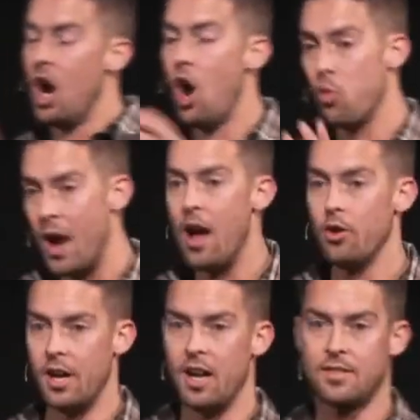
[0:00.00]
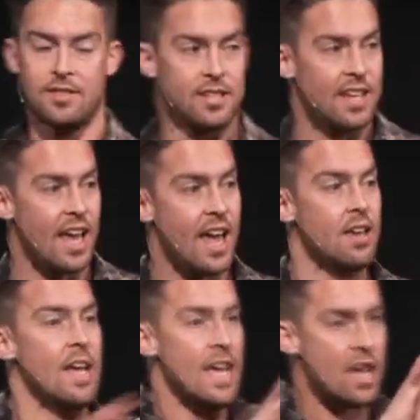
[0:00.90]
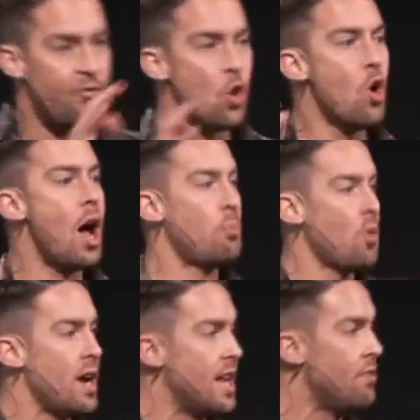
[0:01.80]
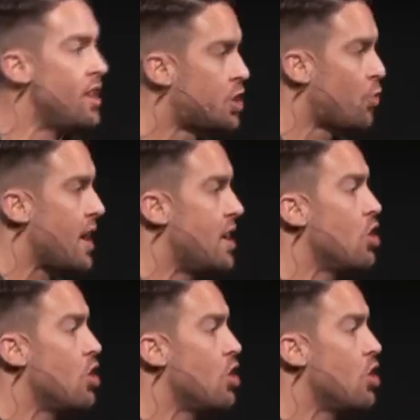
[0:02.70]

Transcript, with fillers: around us to say, hey, if you operate in this right here,